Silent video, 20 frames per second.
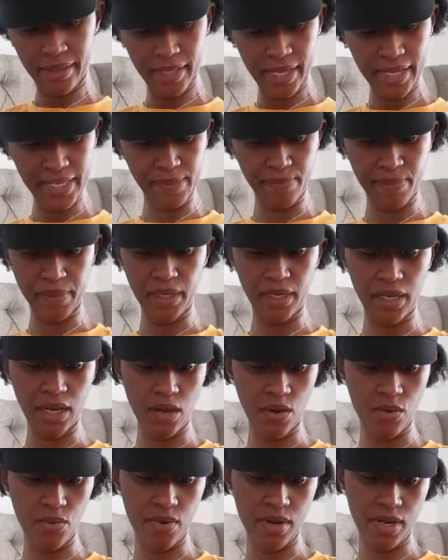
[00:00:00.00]
this
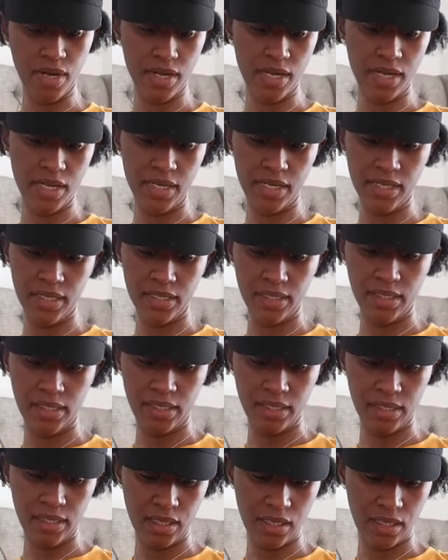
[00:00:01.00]
pillow
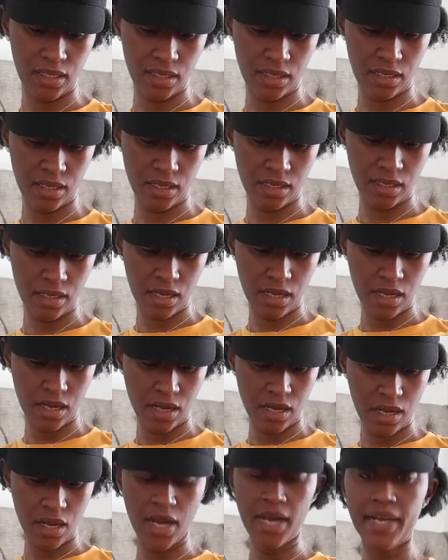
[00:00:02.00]
was
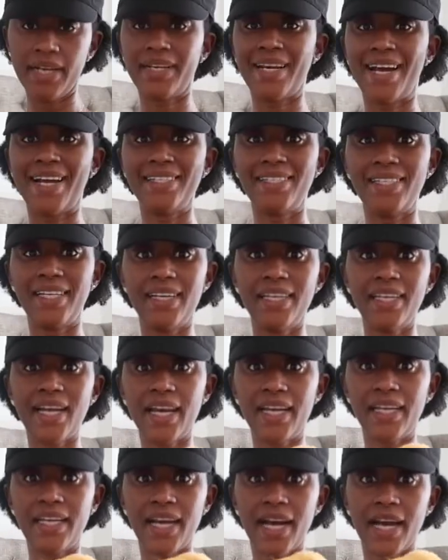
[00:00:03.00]

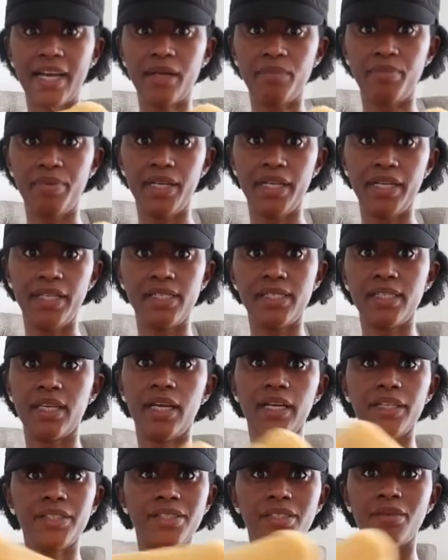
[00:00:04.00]
$19.99 a piece.
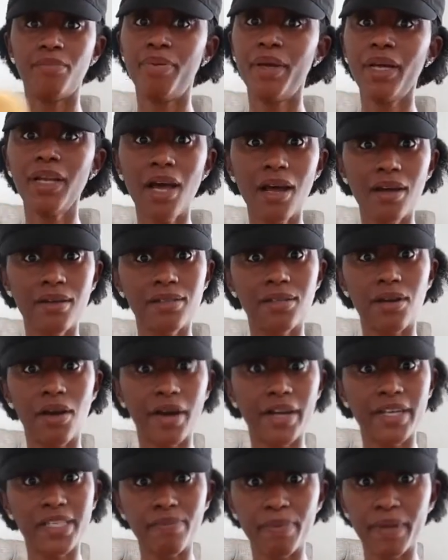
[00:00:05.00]
And pillows
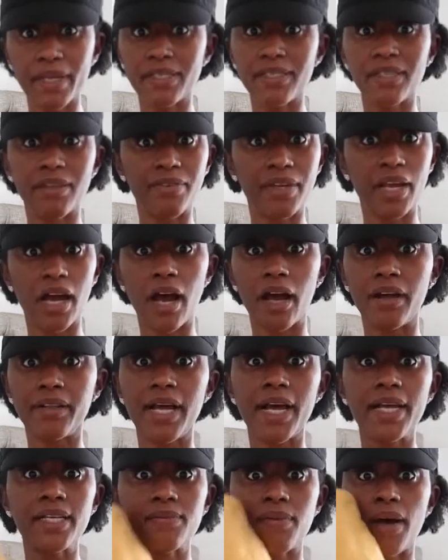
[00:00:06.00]
are expensive, y'all.
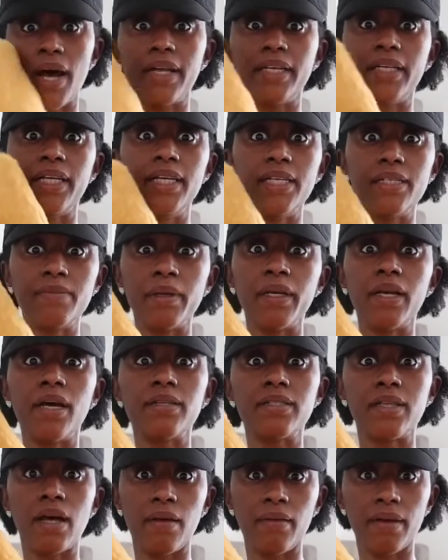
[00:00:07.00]
That's why these
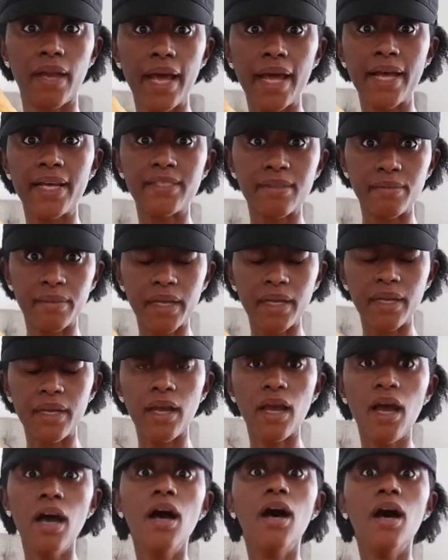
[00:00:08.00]
pillows don't last me